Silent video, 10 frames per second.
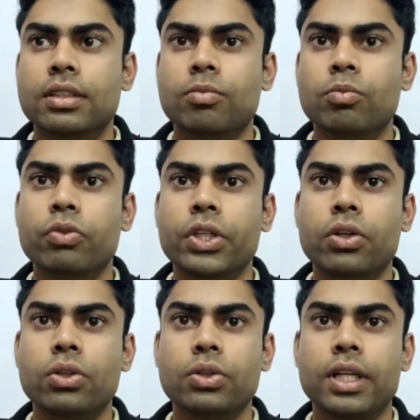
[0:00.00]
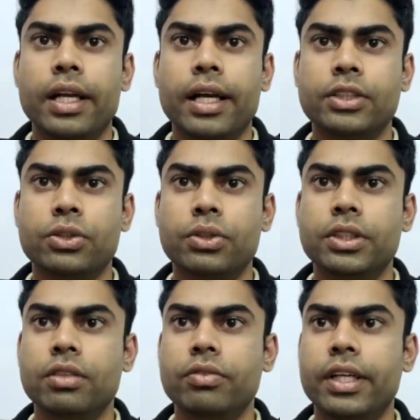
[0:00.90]
Moving on to the next
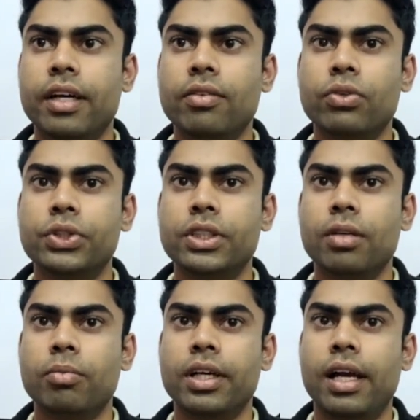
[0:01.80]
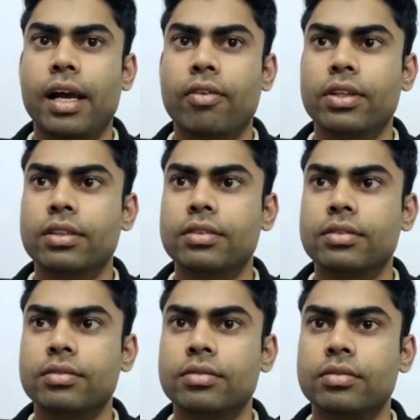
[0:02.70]
question, we have question number 11.
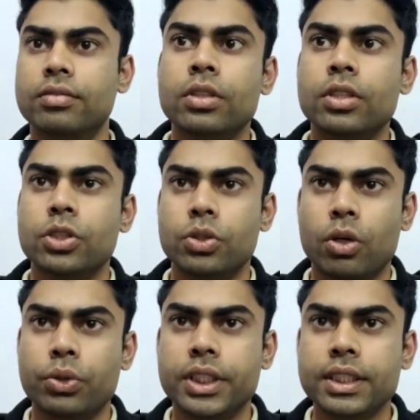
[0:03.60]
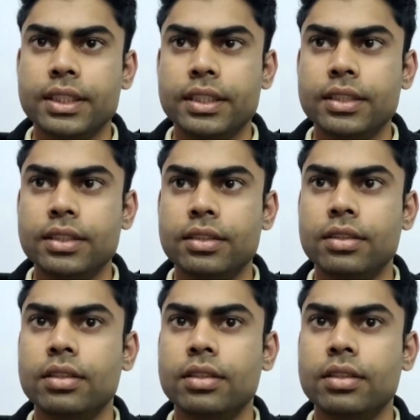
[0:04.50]
So the question says,